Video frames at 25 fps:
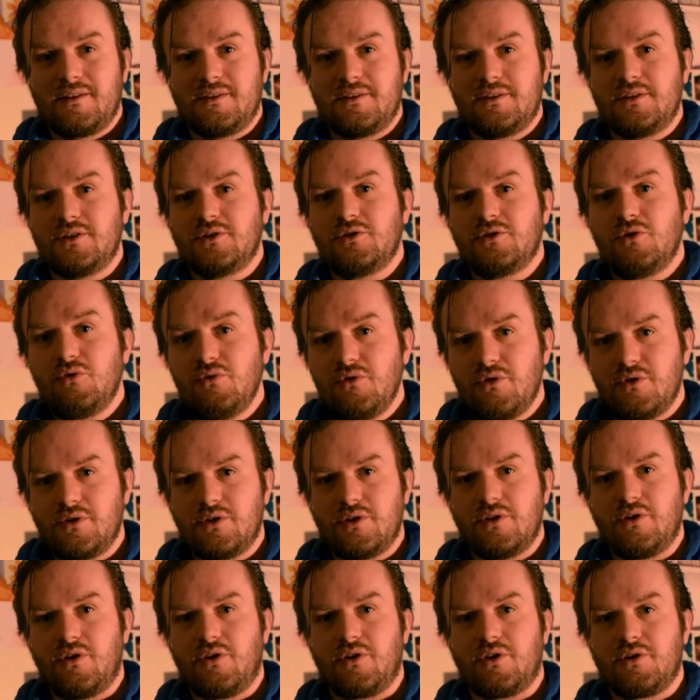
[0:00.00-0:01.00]
you know who
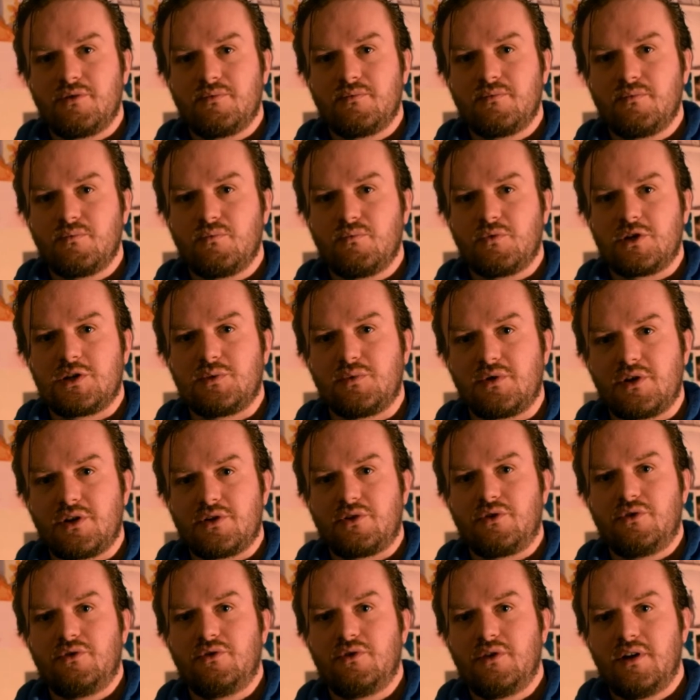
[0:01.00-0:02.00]
you are, what you want
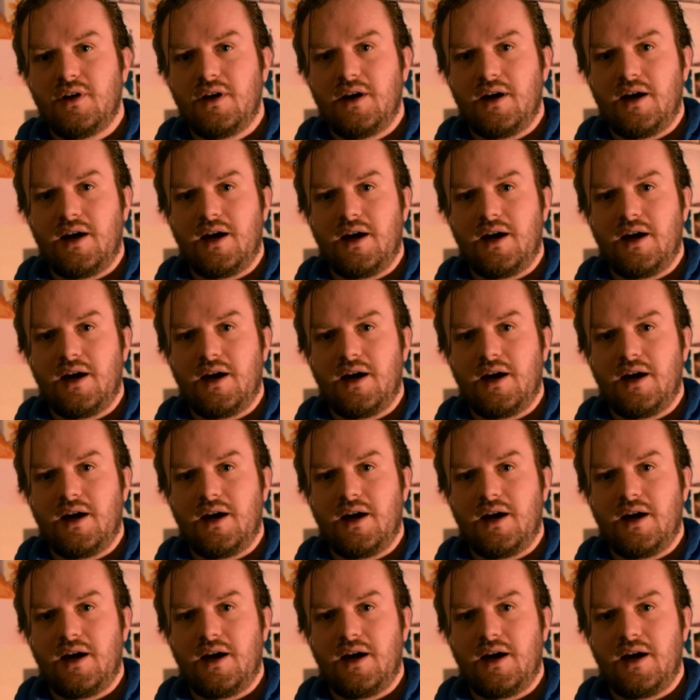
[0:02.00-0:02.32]
to do,